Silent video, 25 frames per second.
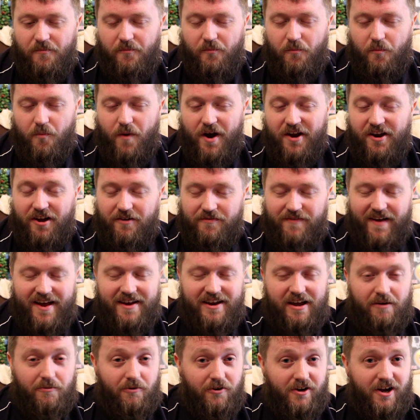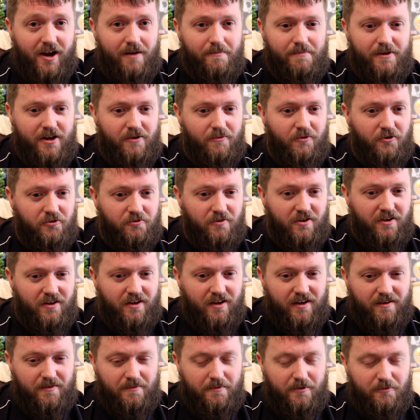When I found out what company it was
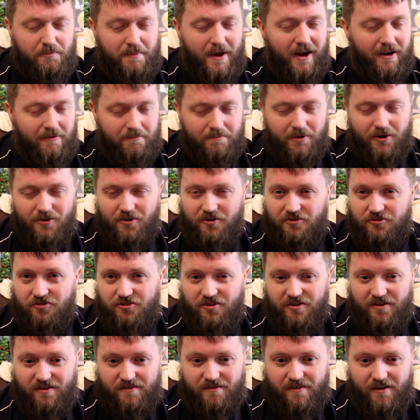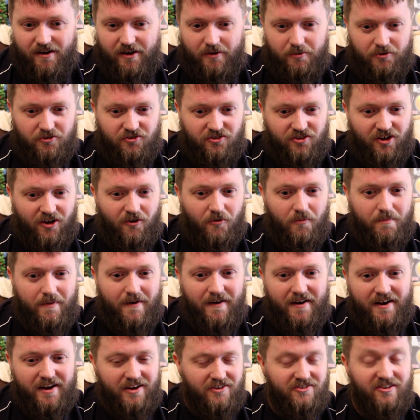Paintbox, I was told
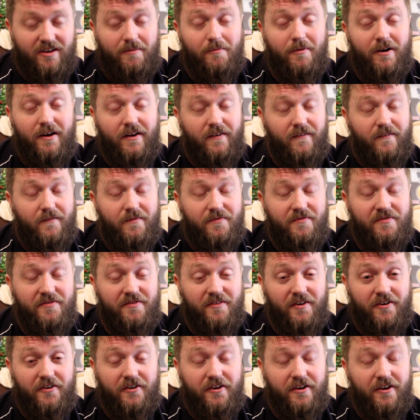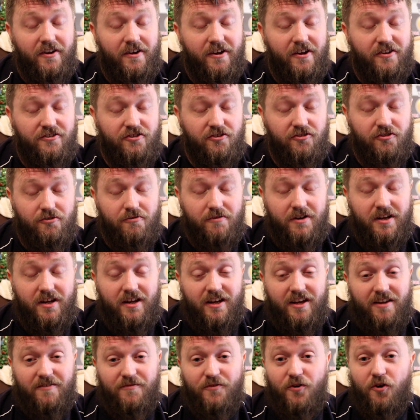by someone on a
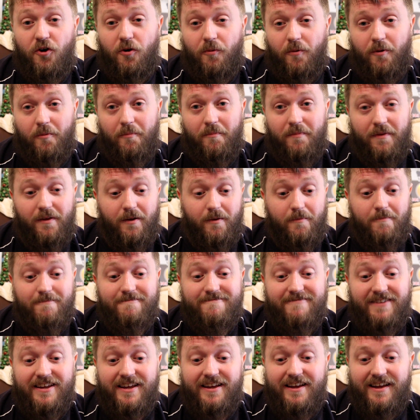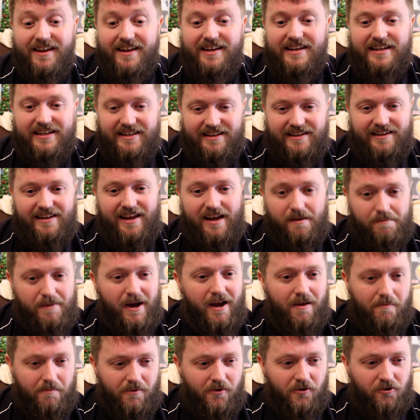Suzuki forum that, yeah,
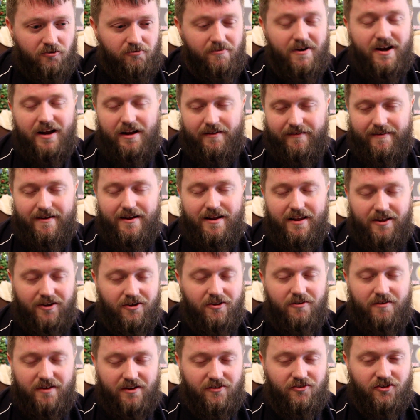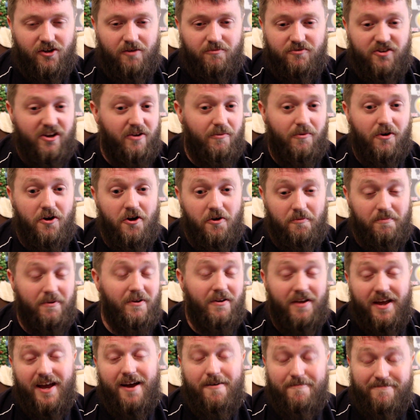Paintbox really, really good in terms of their work,
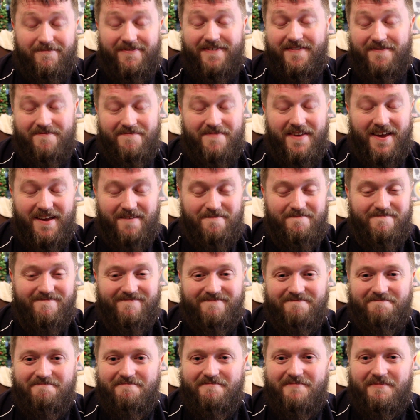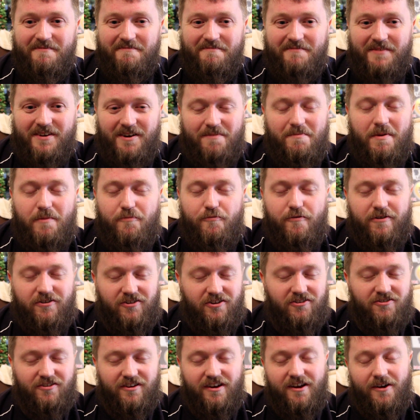but yeah, they can be
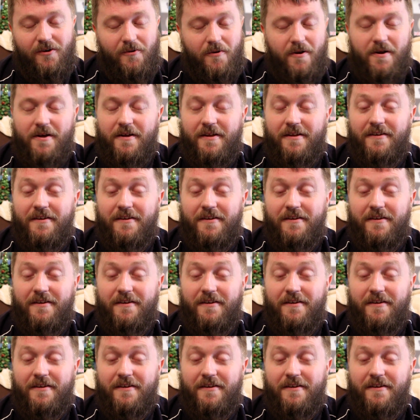pretty slow.